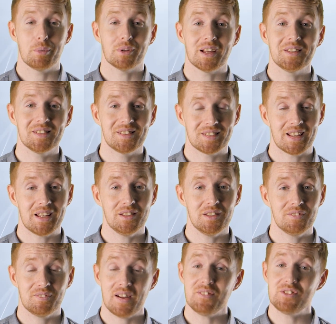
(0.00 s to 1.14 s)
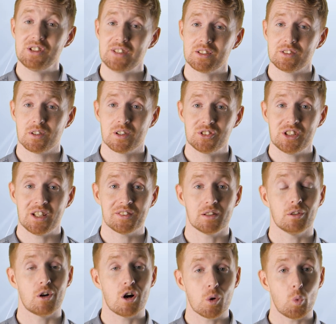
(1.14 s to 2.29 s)
But as it stands, 5G technology has a
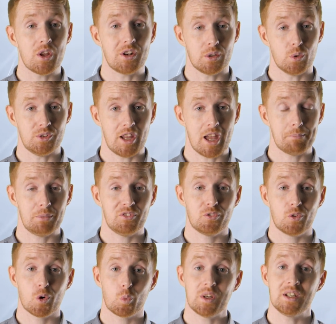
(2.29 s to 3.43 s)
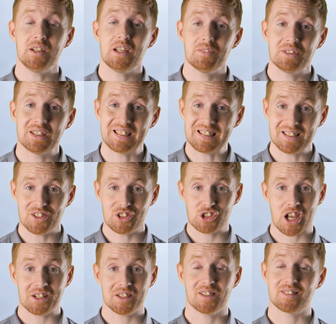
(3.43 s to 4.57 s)
long way to go yet before we can give it the
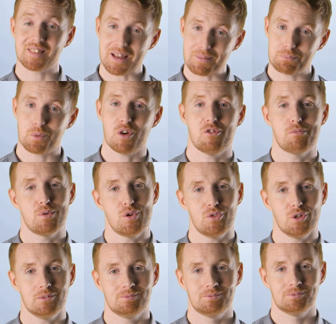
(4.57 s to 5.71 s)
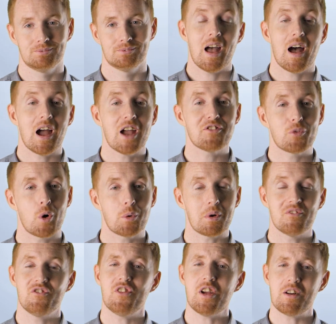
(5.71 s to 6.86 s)
GizChina stamp of approval. I, for one,
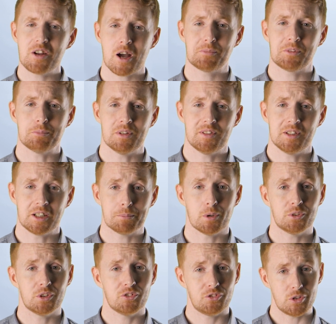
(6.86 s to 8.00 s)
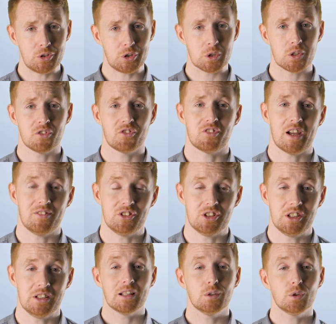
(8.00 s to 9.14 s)
am very optimistic about the future of
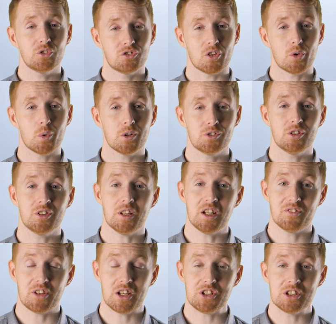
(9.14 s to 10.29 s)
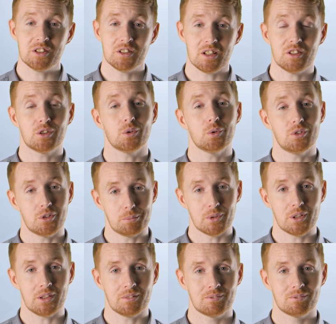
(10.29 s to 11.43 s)
5G and look forward to the innovations it's going to
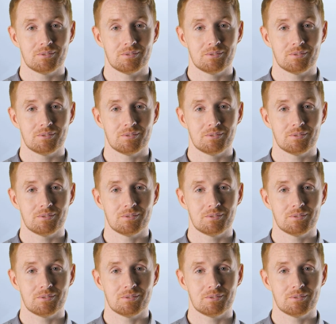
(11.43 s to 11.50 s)
bring.